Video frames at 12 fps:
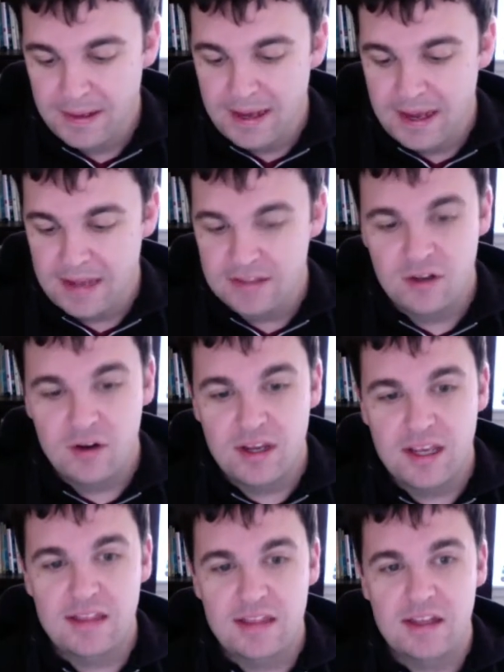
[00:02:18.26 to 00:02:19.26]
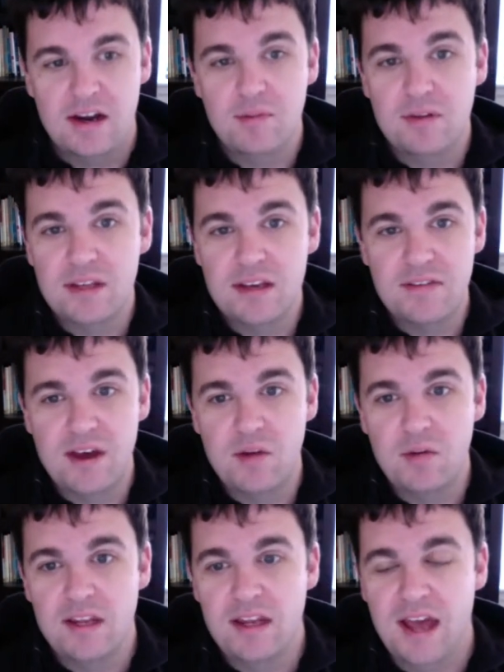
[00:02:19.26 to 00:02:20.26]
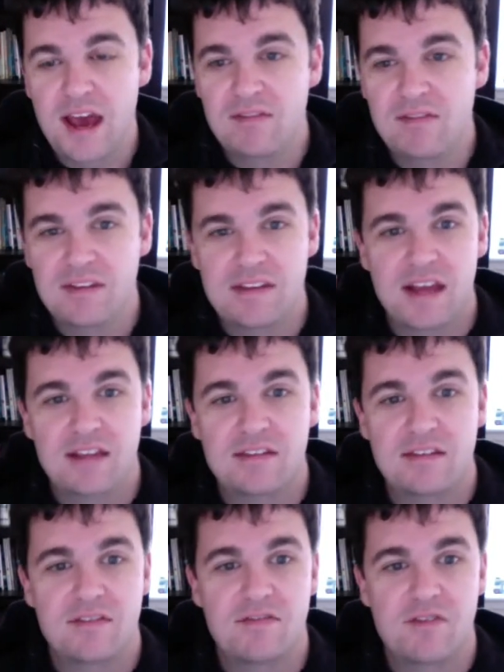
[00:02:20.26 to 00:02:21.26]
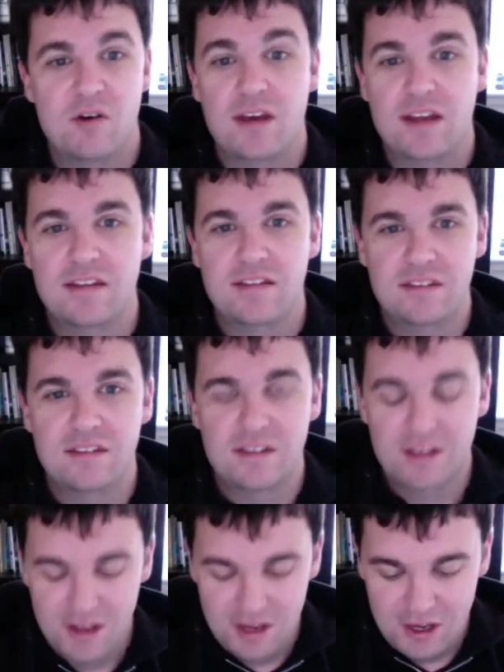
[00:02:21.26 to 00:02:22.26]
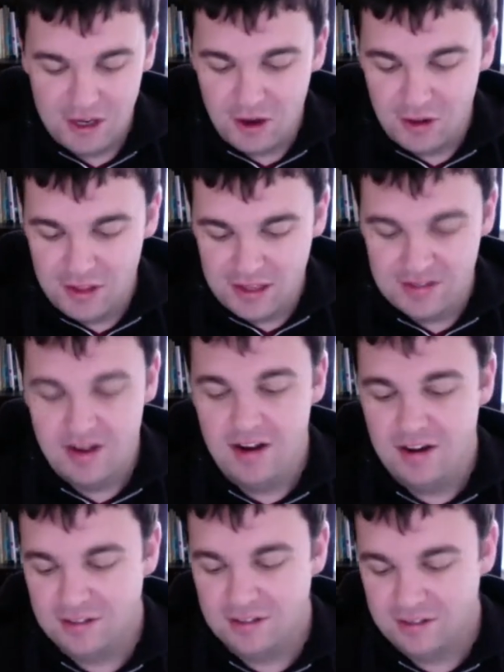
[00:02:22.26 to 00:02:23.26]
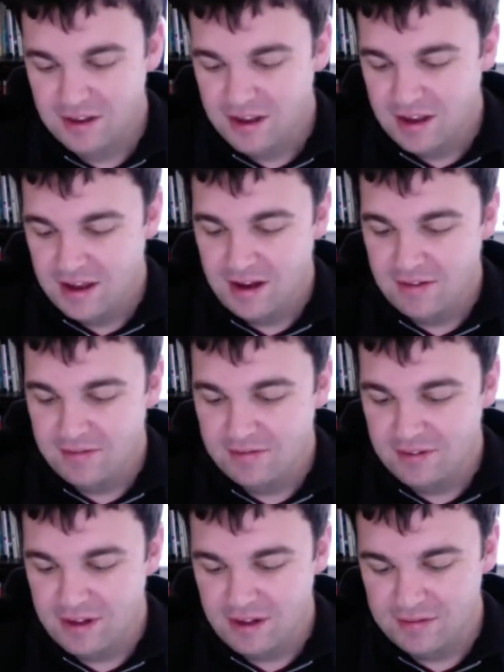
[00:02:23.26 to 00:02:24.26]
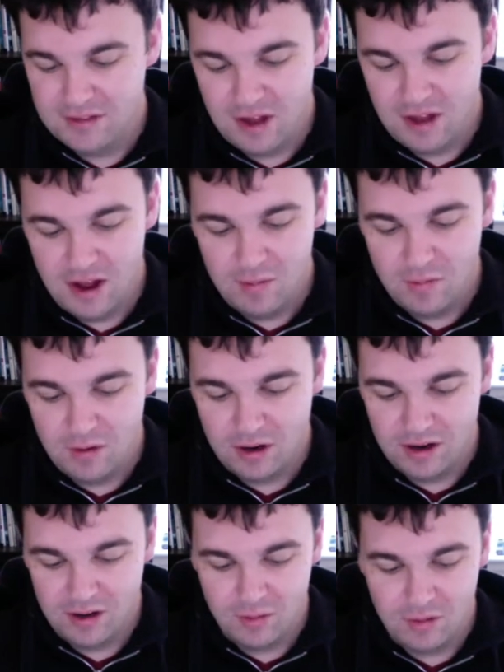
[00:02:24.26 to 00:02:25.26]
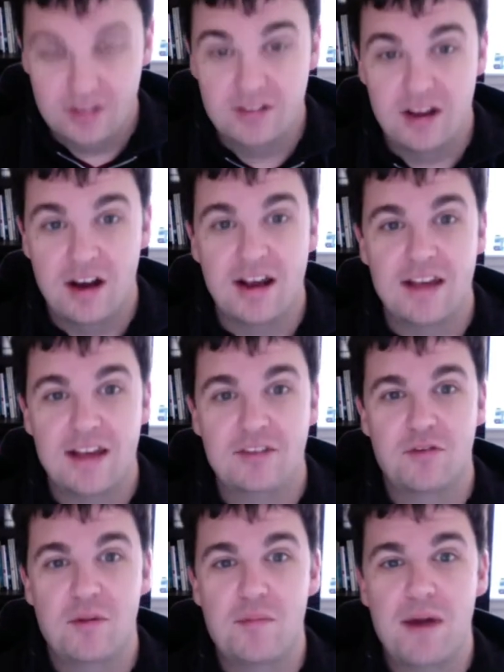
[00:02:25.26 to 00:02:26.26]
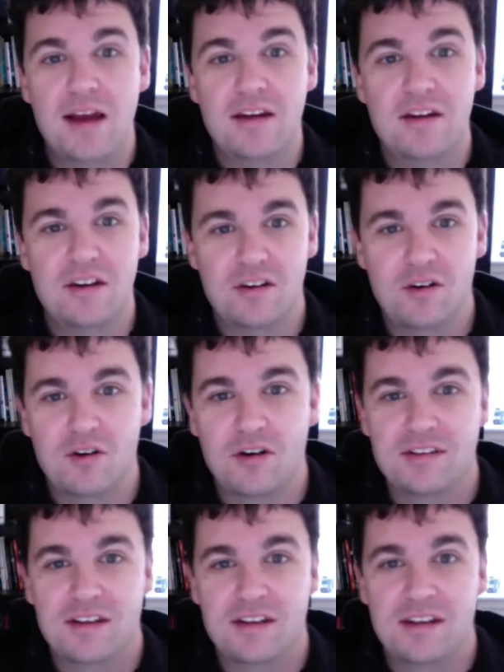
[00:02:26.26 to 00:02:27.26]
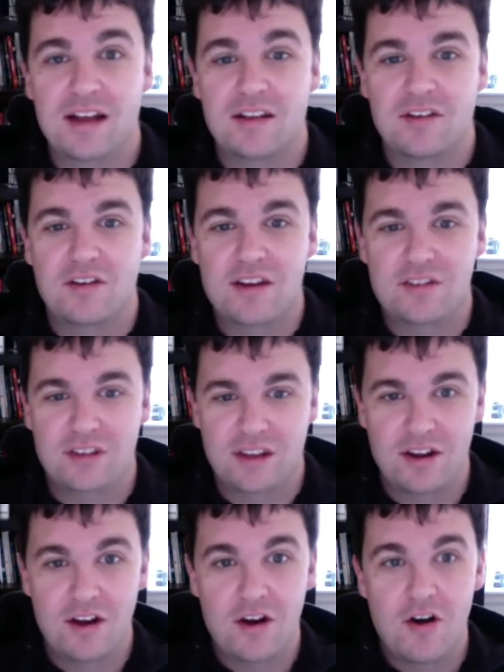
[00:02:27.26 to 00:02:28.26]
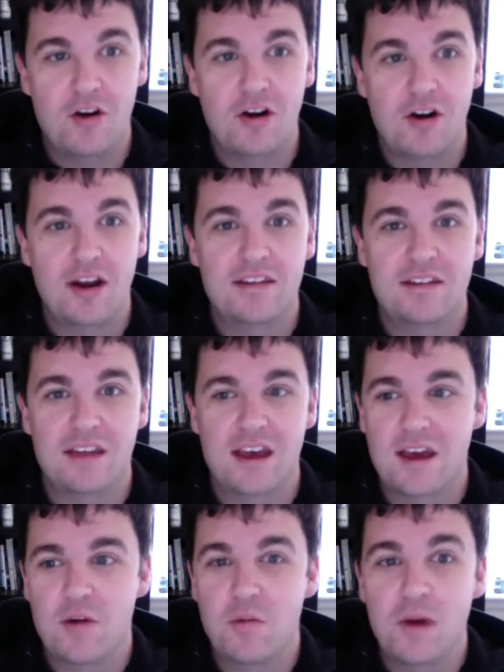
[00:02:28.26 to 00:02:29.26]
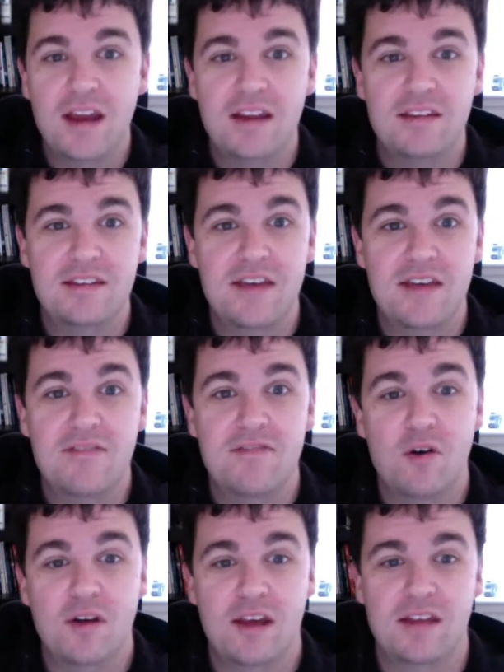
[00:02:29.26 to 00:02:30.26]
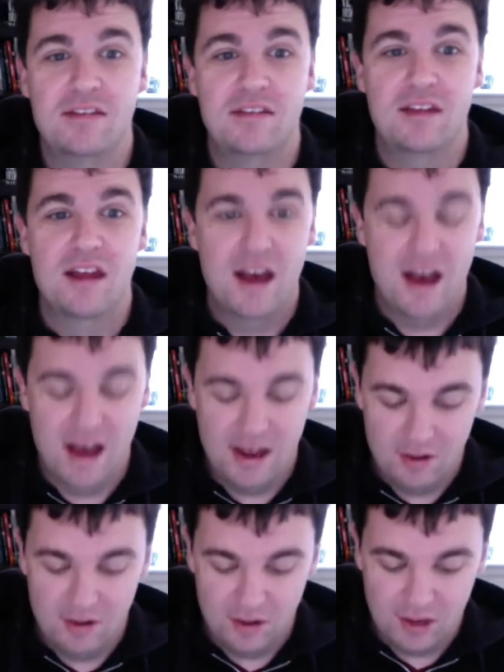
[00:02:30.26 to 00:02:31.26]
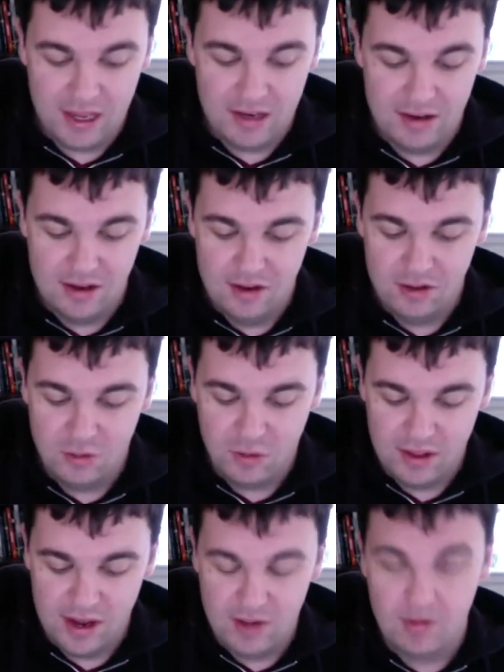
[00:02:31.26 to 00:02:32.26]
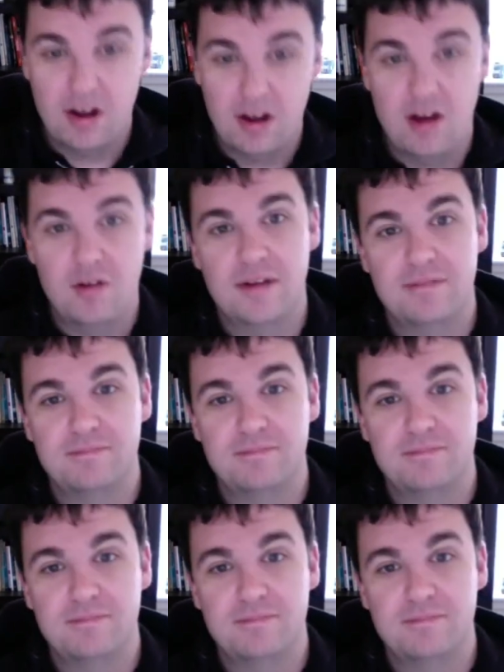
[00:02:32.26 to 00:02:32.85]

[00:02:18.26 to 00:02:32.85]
And so to get there, I believe that we need to have intense focus. You know, these songs of, of Psalm were, were sung as reminder or as a declaration or as a way to stay focused and to get to where they were going.